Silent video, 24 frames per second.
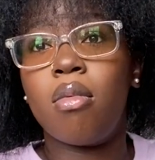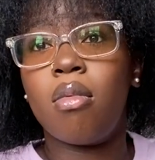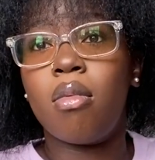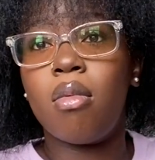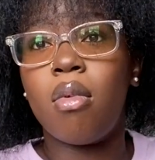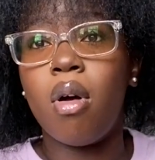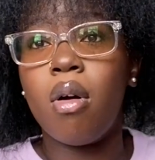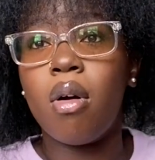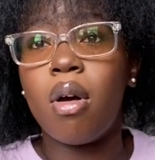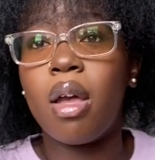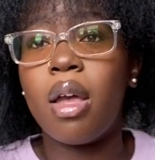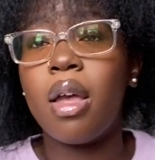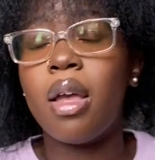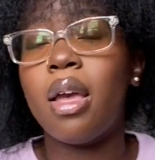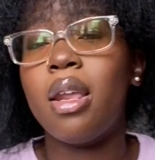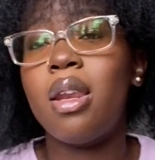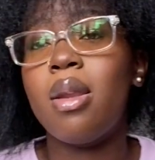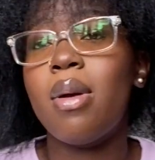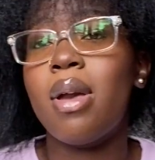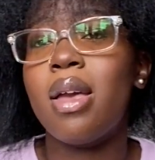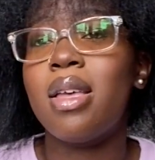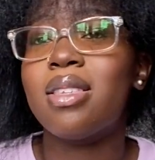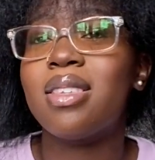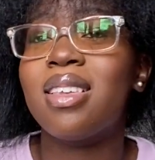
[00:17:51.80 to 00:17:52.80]
Okay,
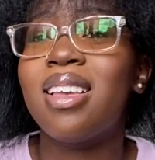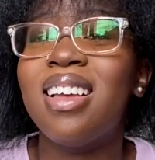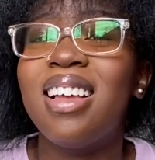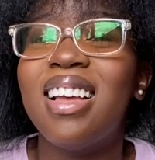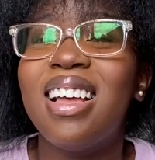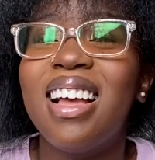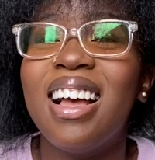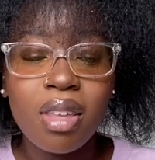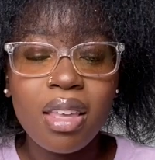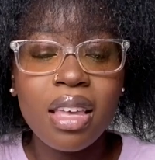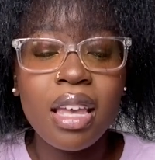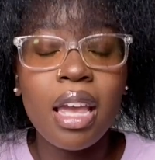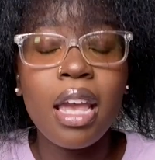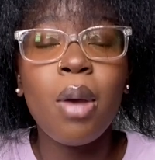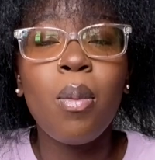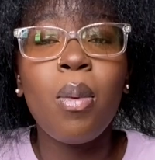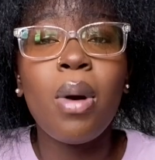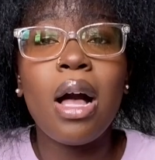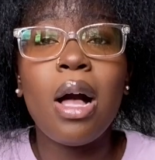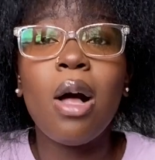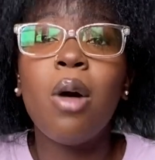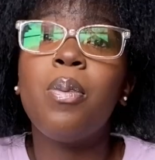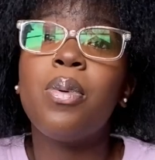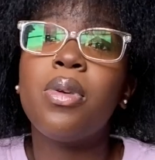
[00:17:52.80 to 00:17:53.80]
anyways, it will
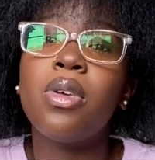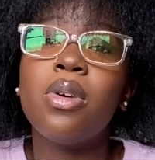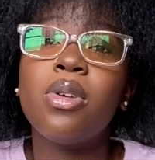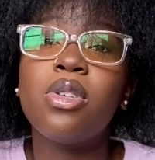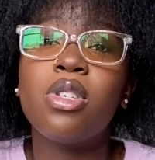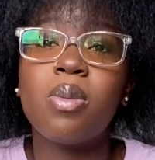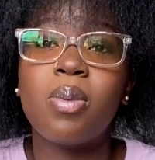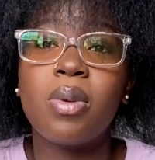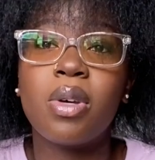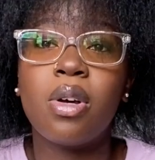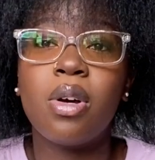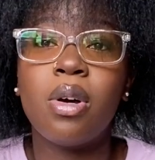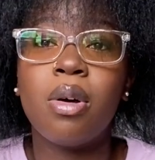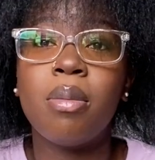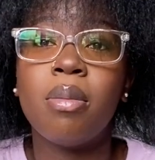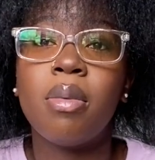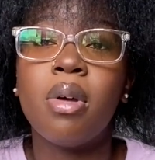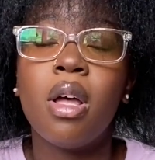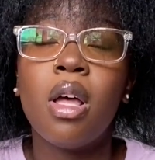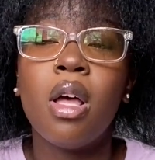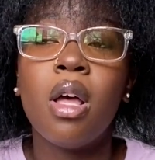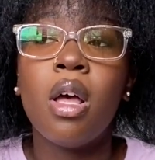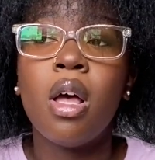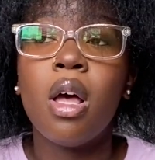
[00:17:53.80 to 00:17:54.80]
help you to
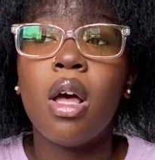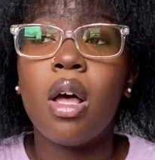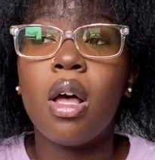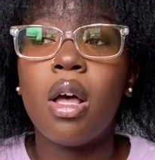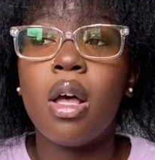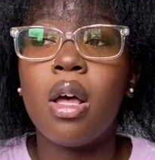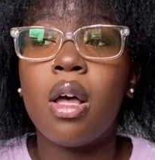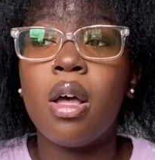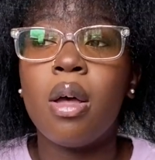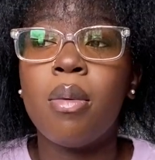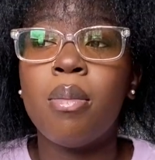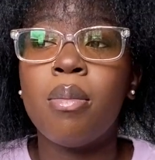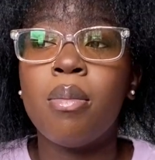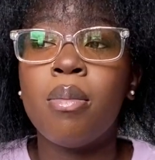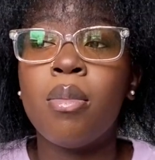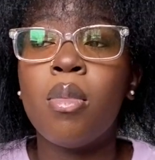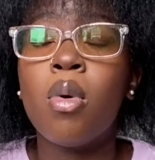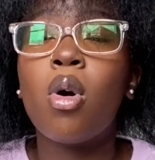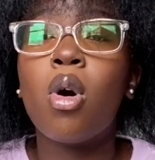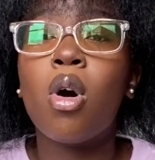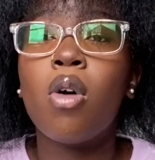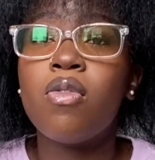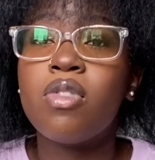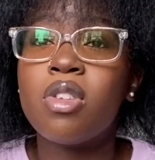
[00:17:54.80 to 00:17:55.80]
become
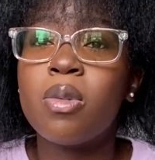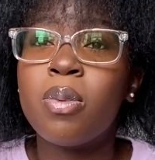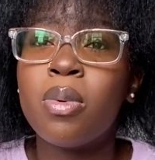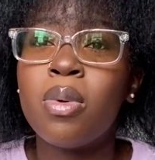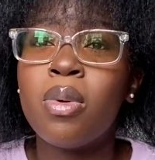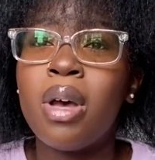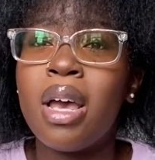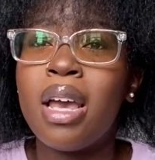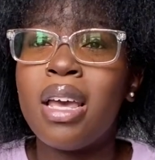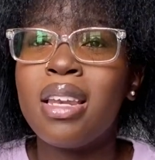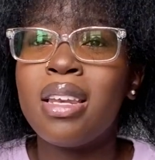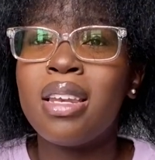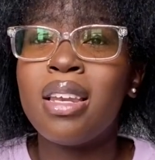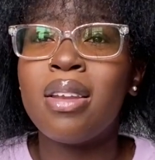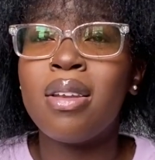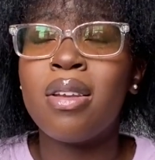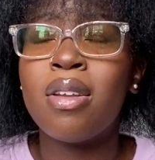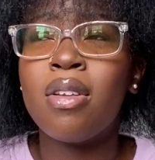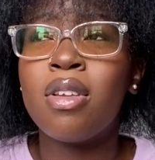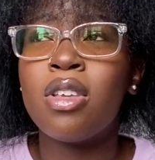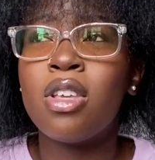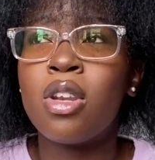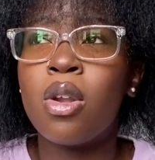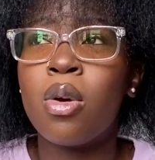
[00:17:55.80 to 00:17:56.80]
more comfortable
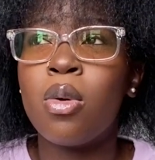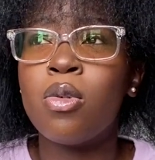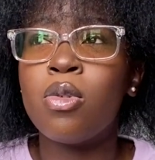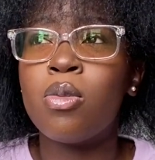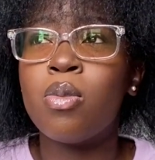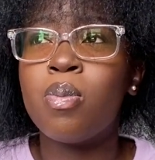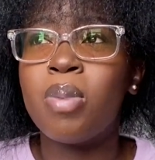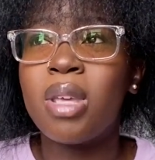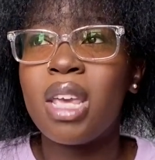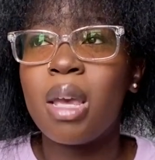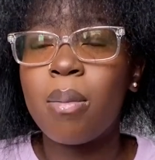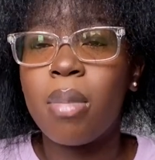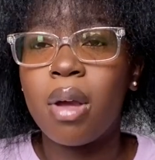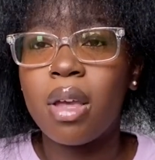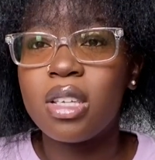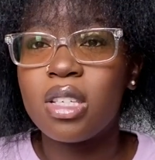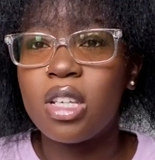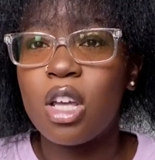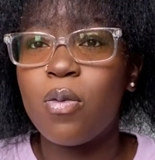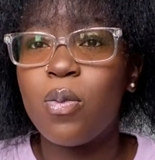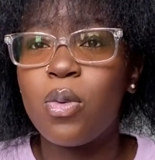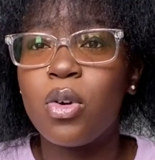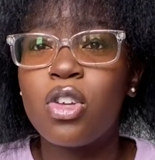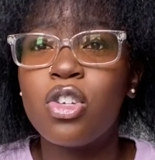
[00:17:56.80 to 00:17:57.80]
and, you know, being by
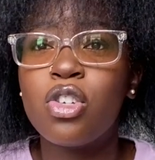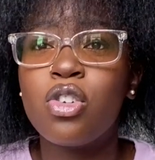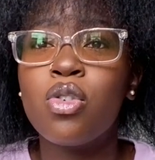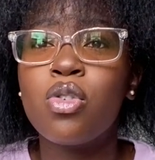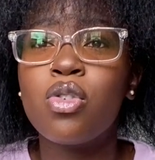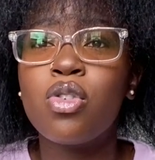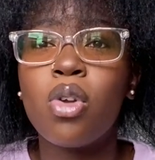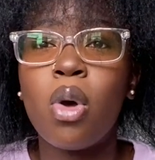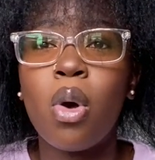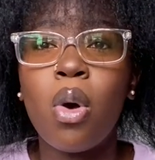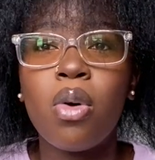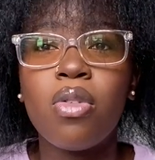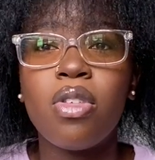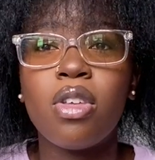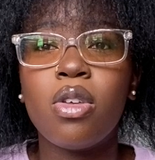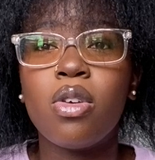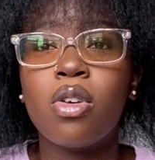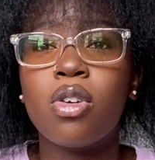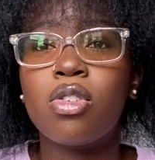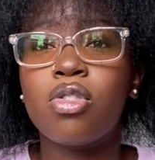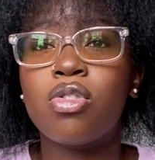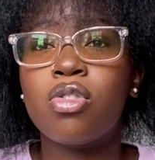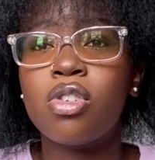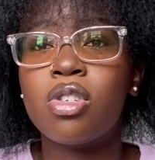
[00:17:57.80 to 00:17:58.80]
yourself, because you know that you
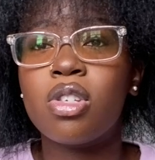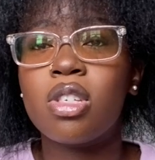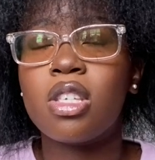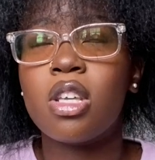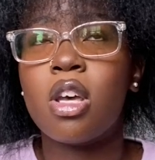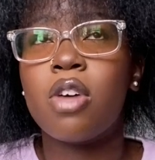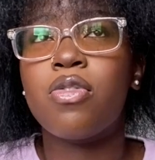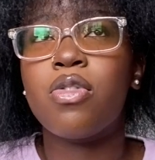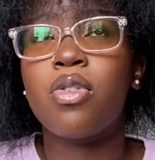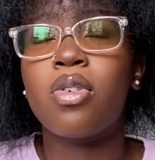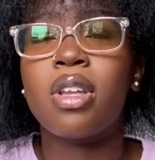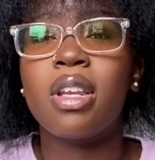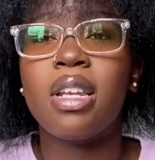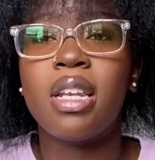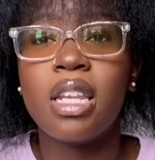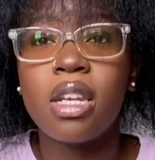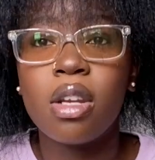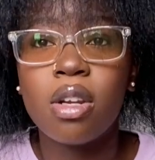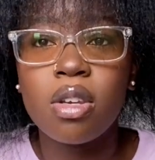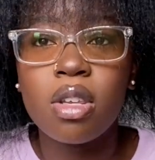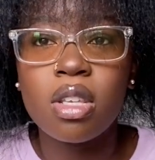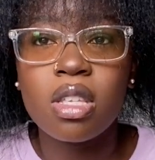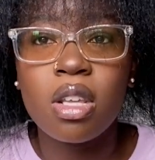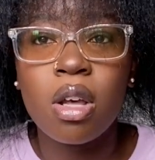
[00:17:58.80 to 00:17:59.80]
can trust yourself, you can lean
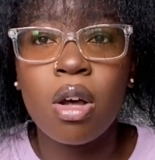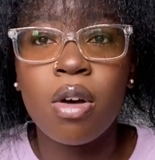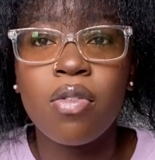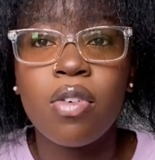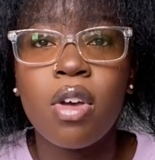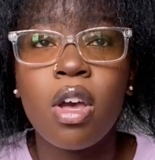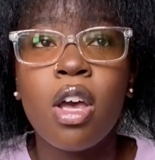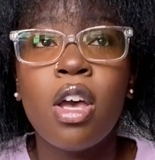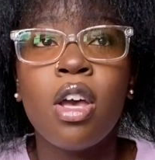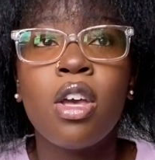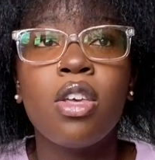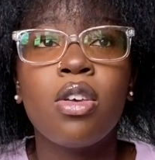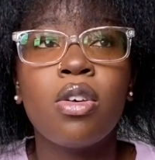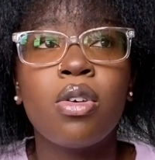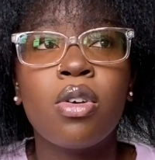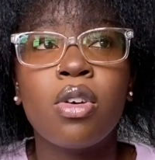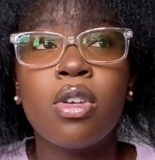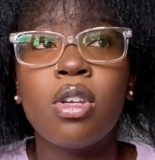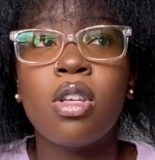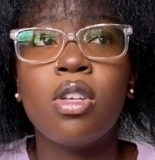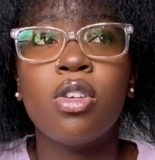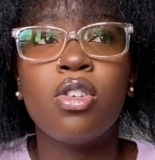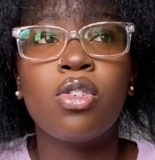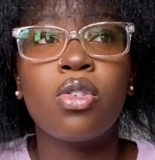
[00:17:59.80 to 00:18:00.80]
on yourself, you
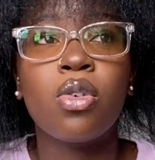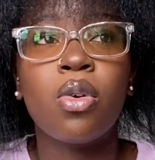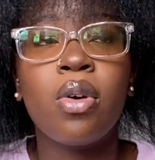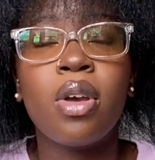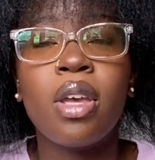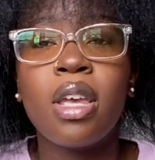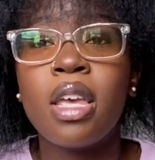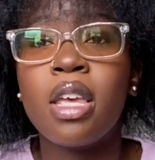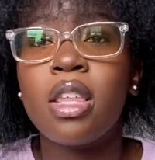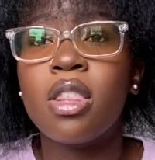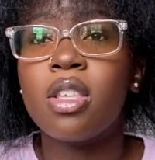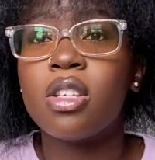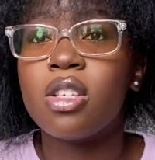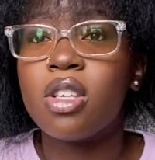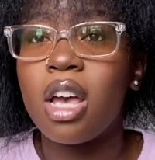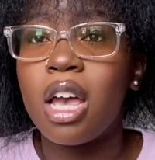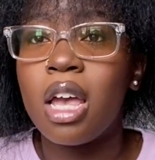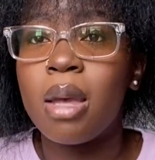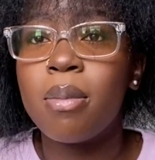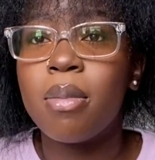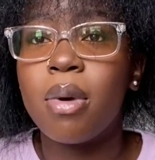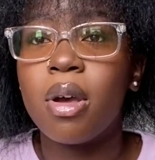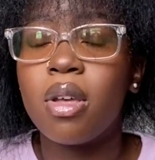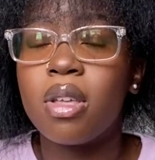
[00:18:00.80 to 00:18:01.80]
can enjoy the
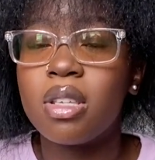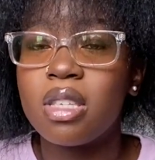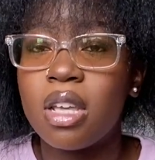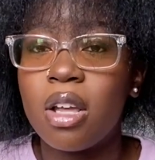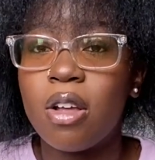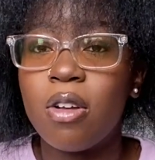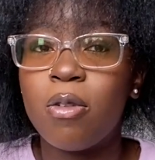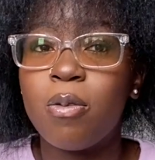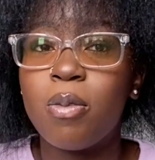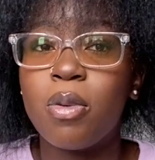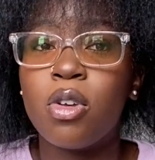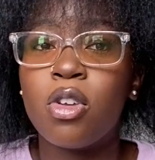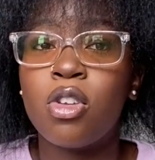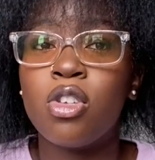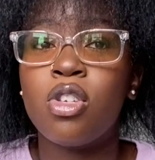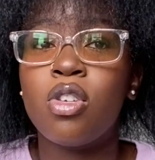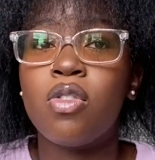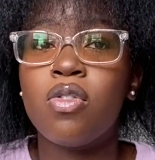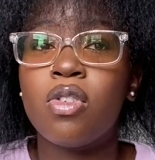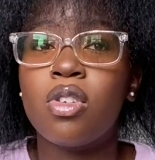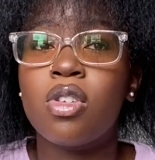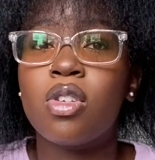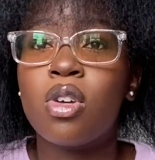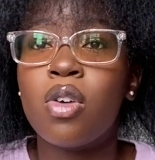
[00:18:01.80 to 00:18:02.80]
time by yourself because
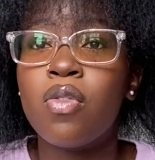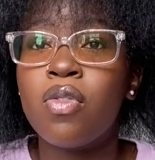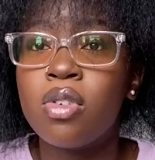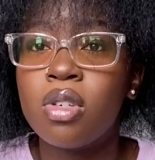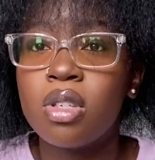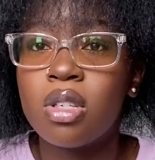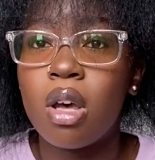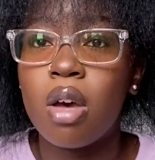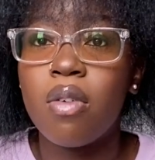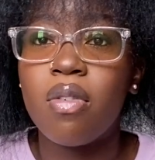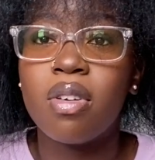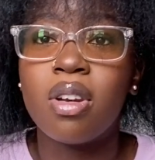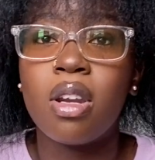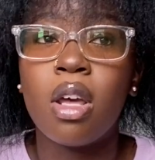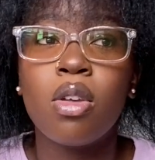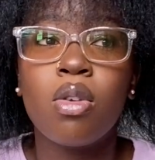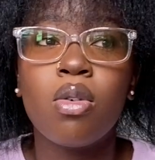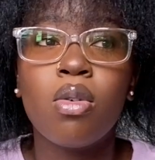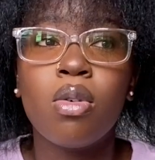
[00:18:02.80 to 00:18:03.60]
you discovered yourself, and now you